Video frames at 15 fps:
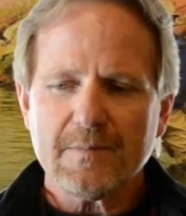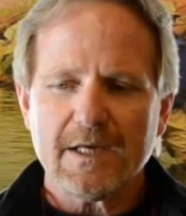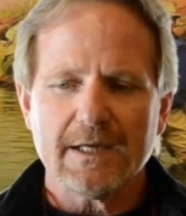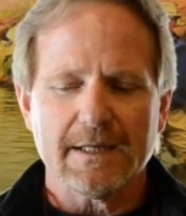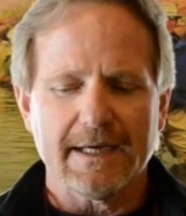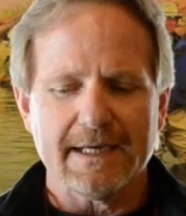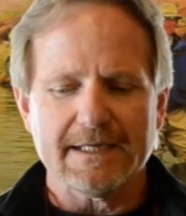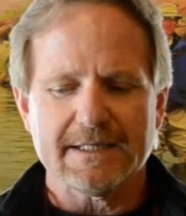
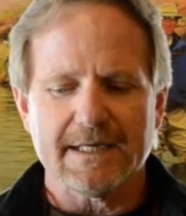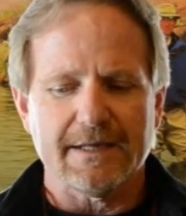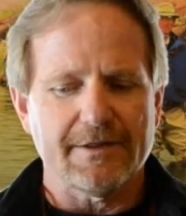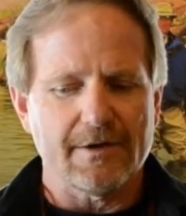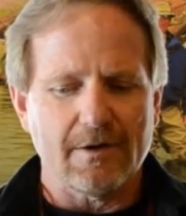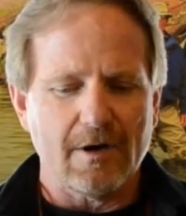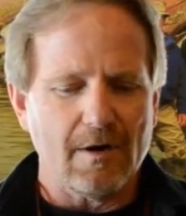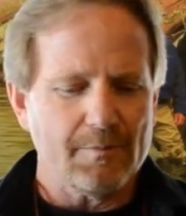And like I said,
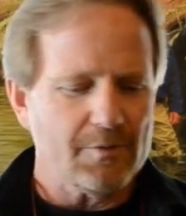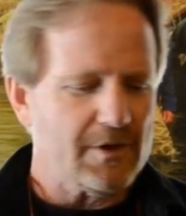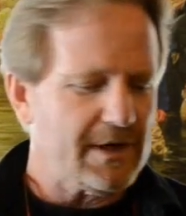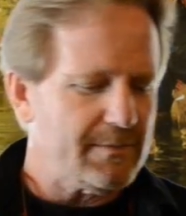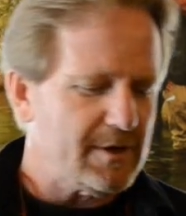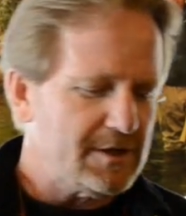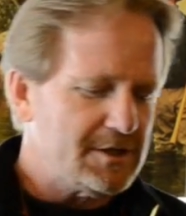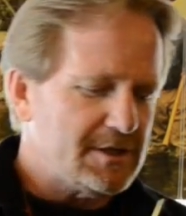they're all
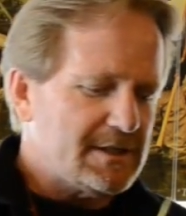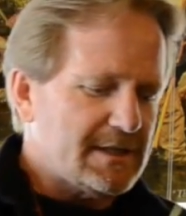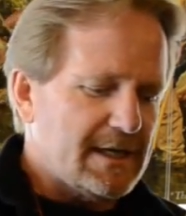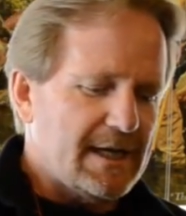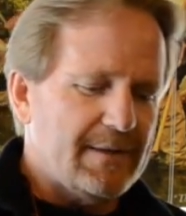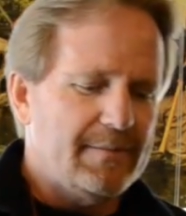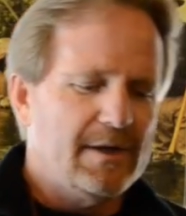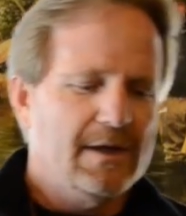pretty much the
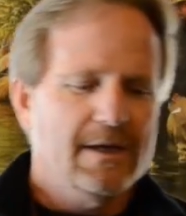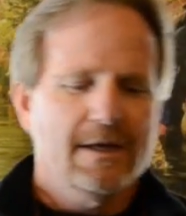same.